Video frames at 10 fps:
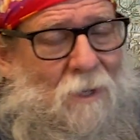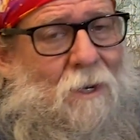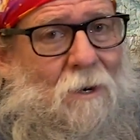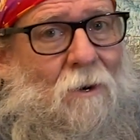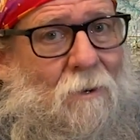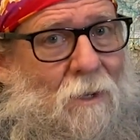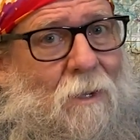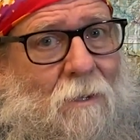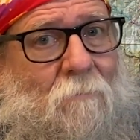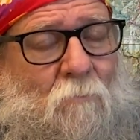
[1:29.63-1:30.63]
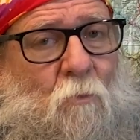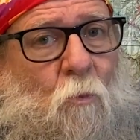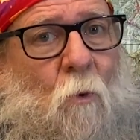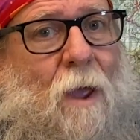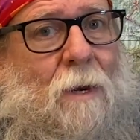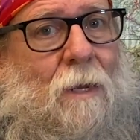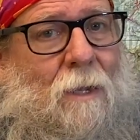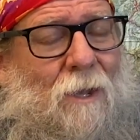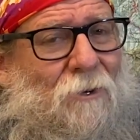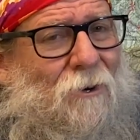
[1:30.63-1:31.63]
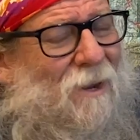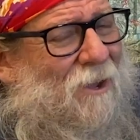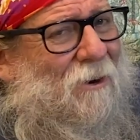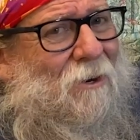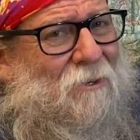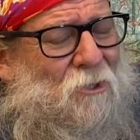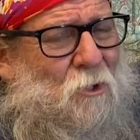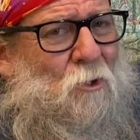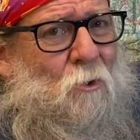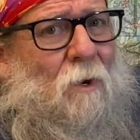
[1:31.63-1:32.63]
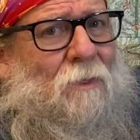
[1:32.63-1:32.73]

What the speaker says: here in Redding. 102, I